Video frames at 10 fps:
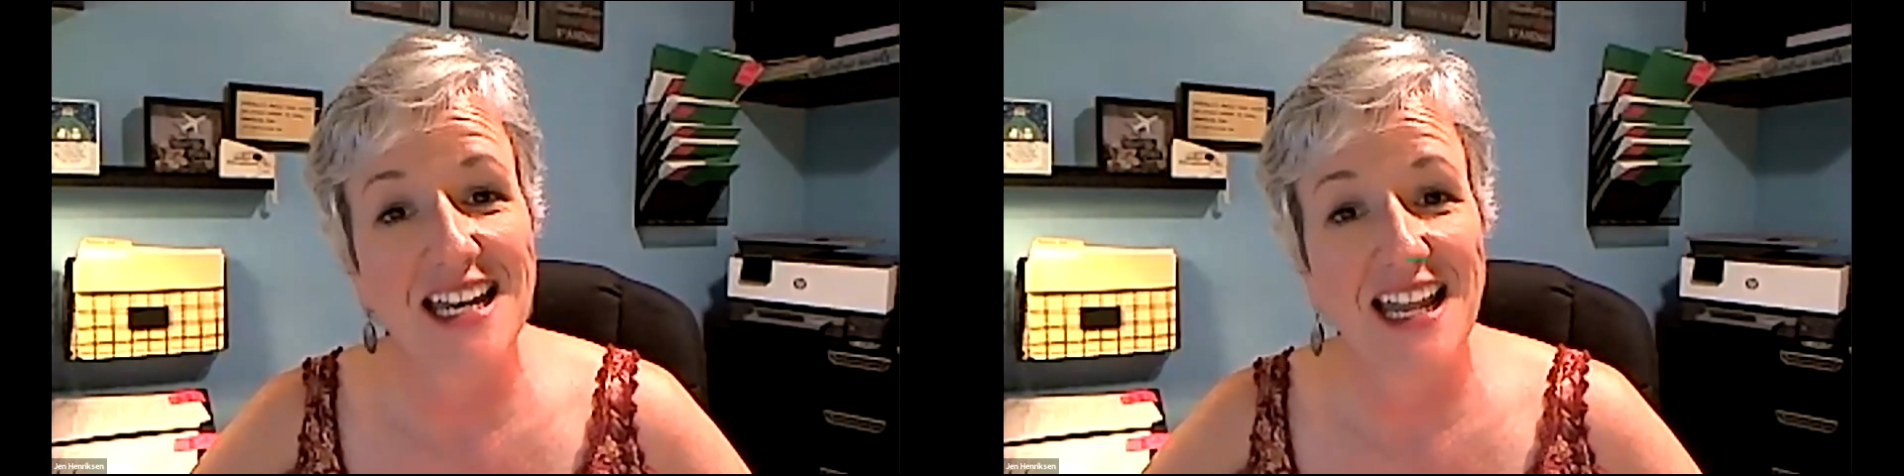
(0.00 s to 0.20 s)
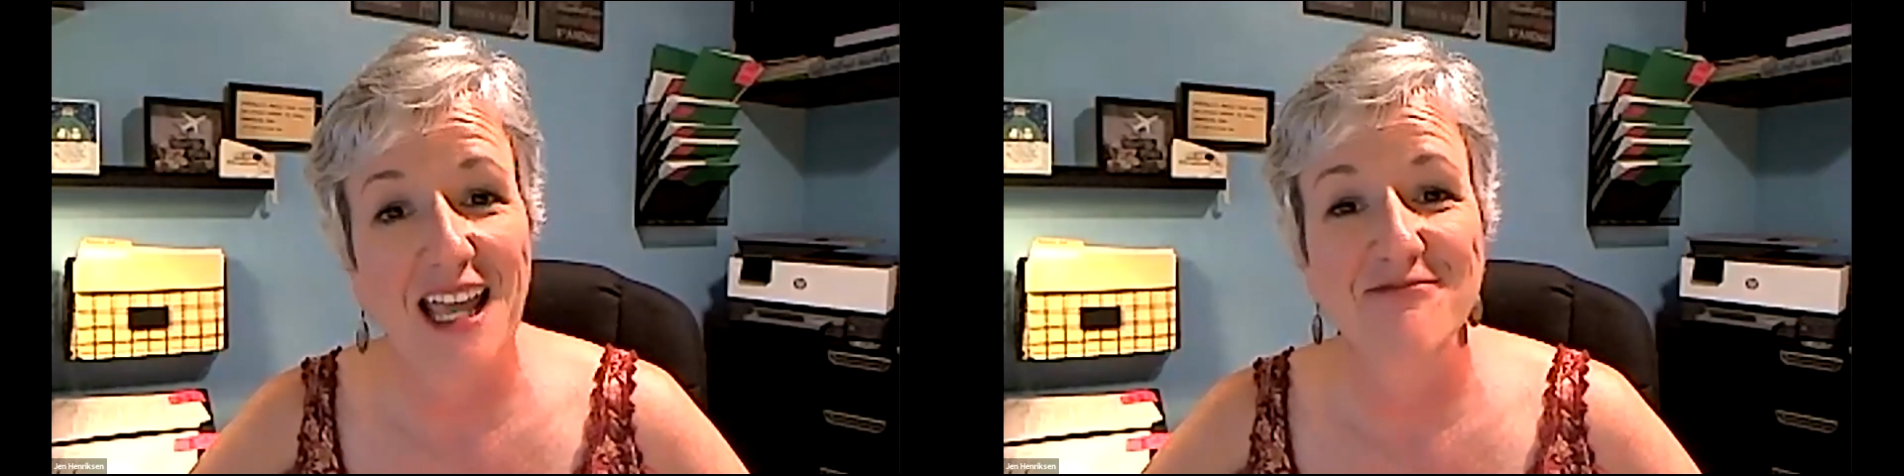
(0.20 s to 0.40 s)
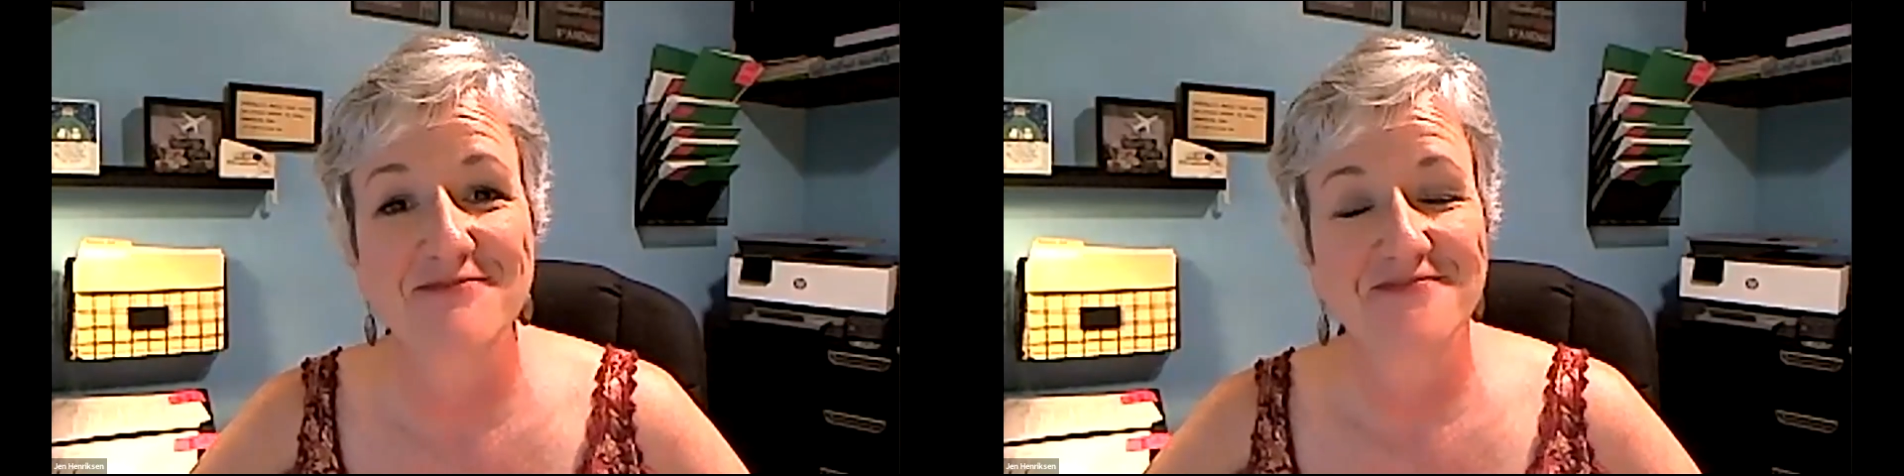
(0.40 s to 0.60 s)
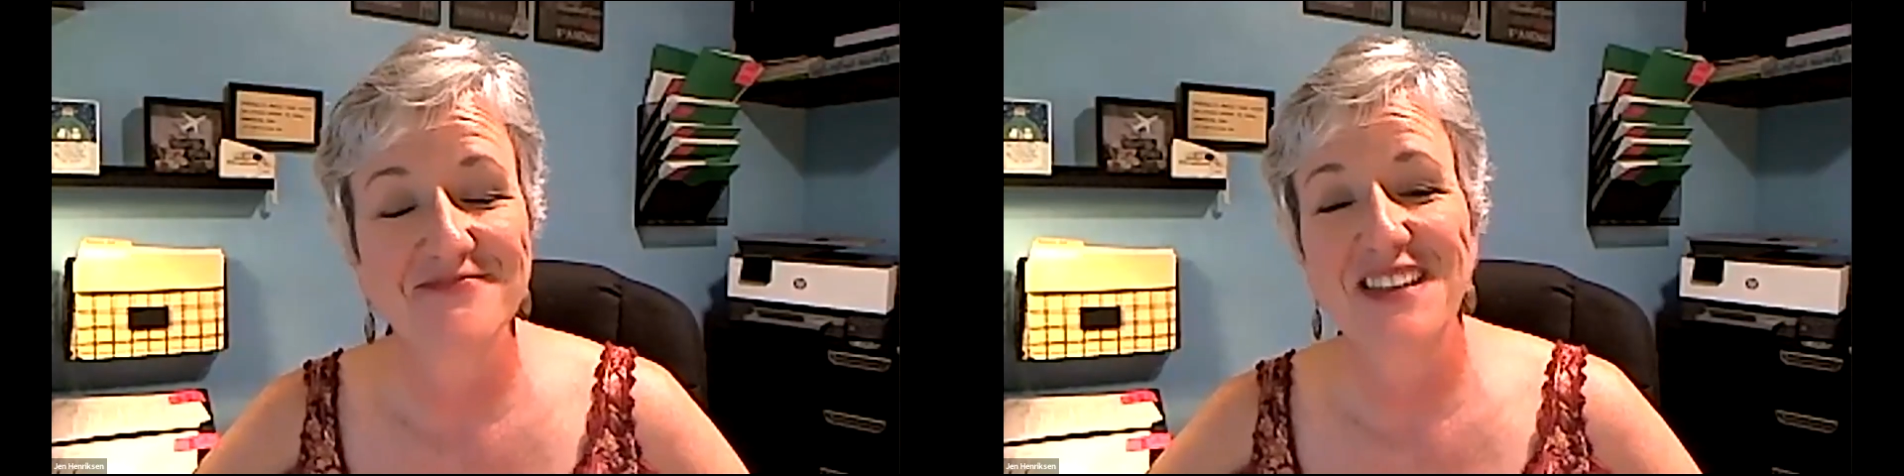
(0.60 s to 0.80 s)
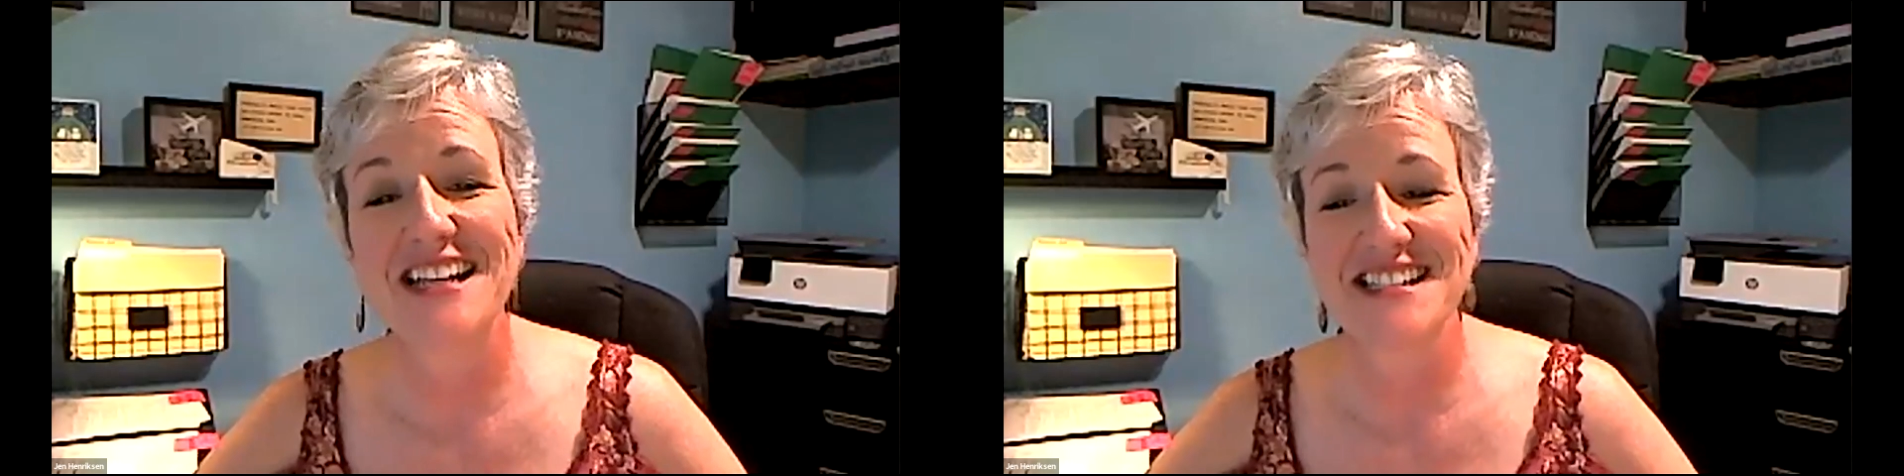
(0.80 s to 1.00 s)
today.
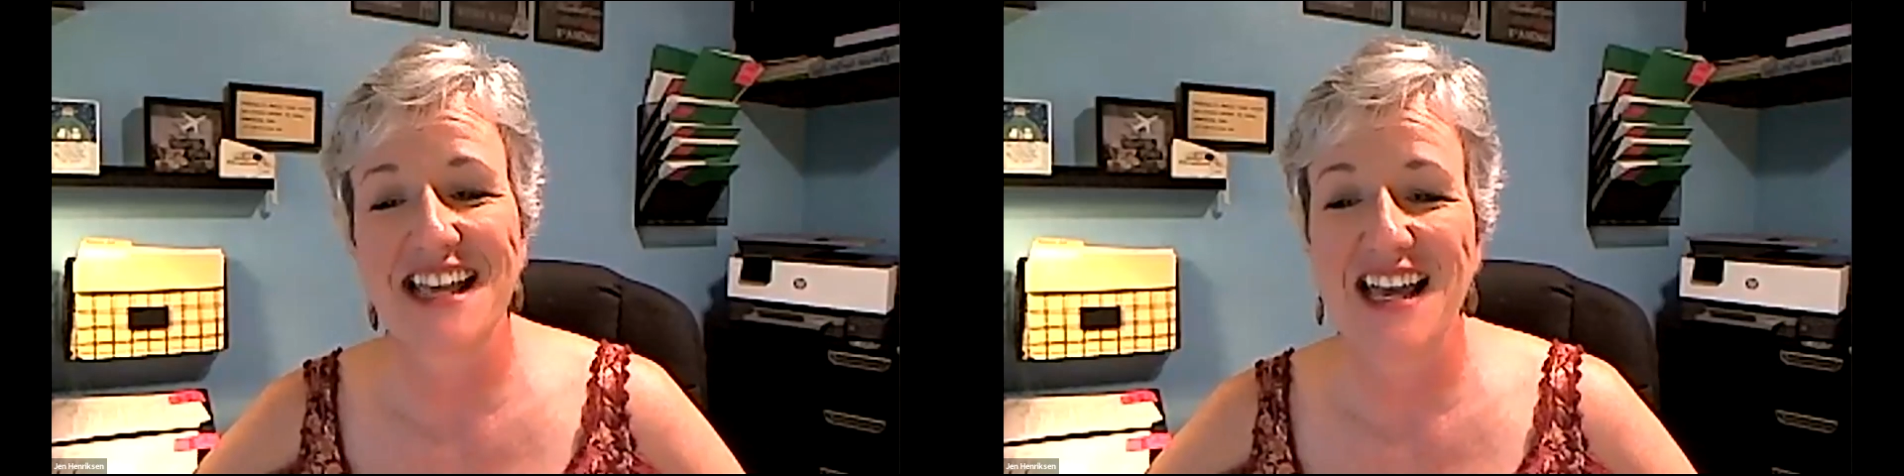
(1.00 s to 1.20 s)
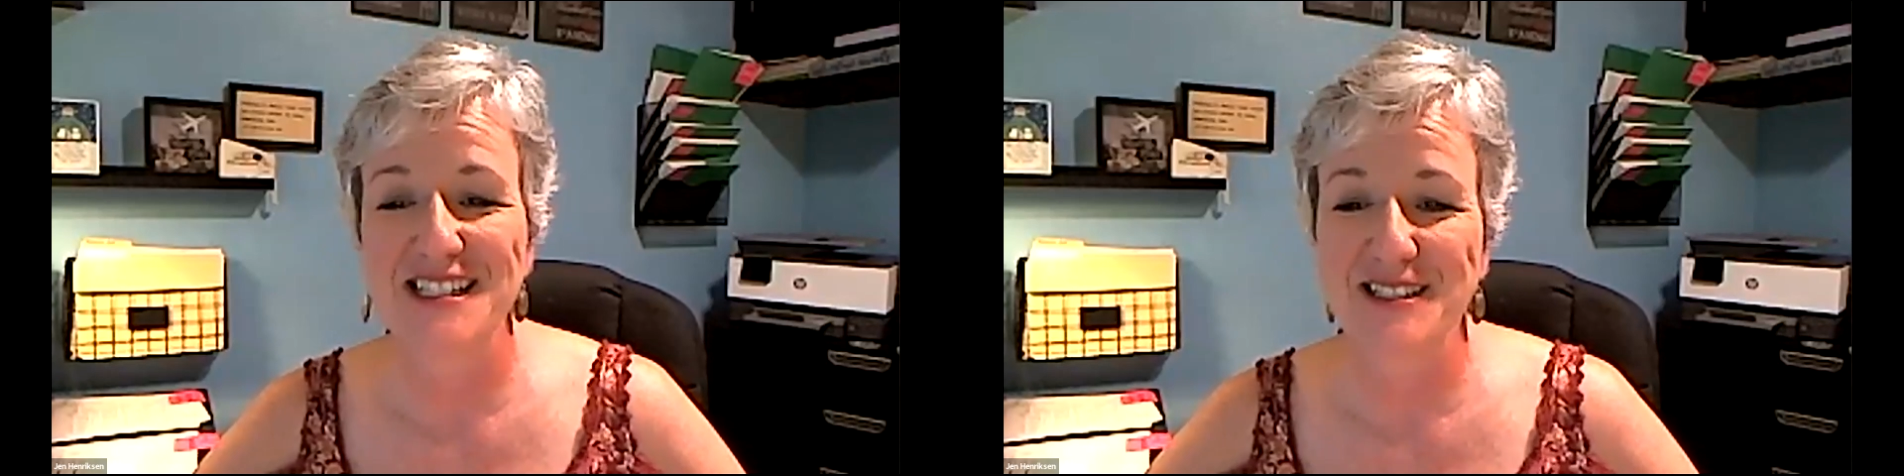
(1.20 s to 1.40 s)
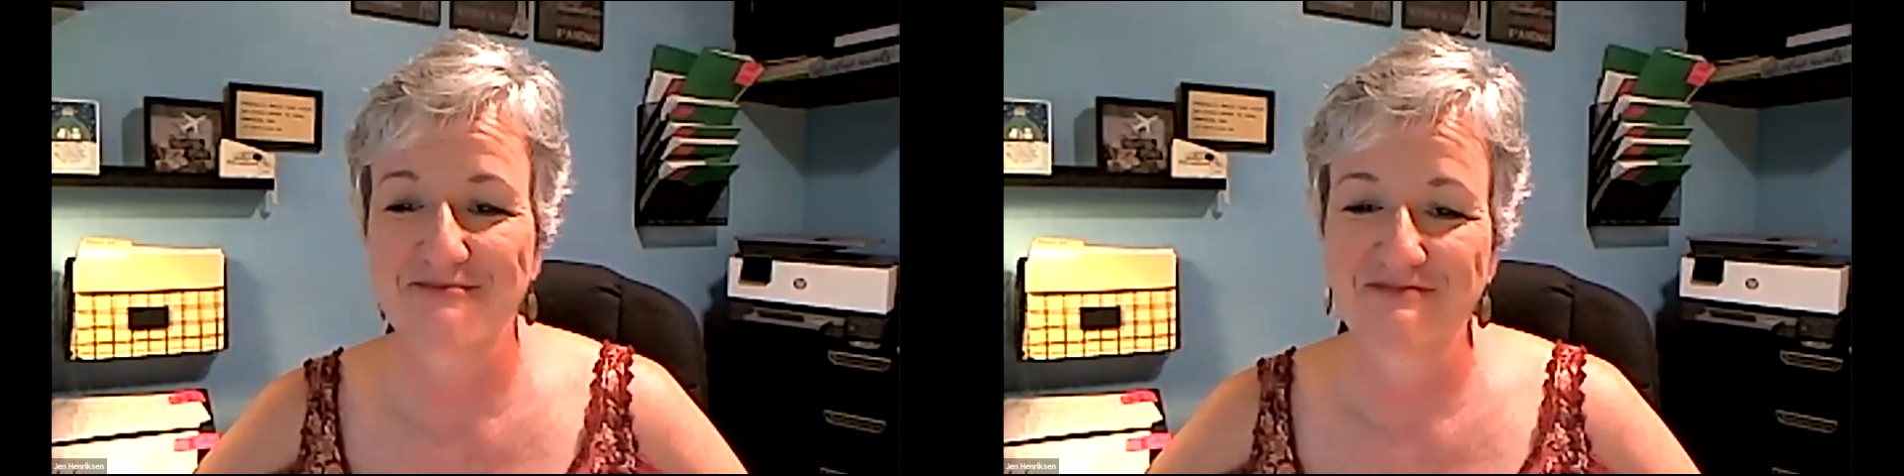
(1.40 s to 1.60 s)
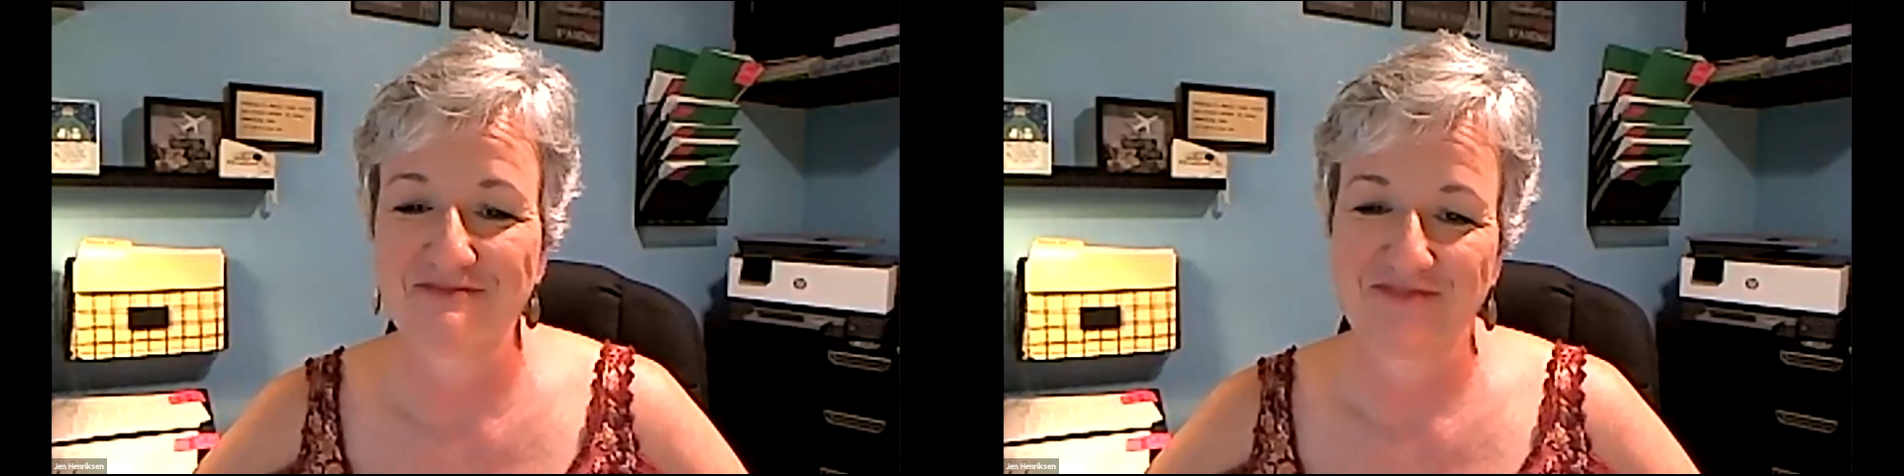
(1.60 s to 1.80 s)
Thanks, guys.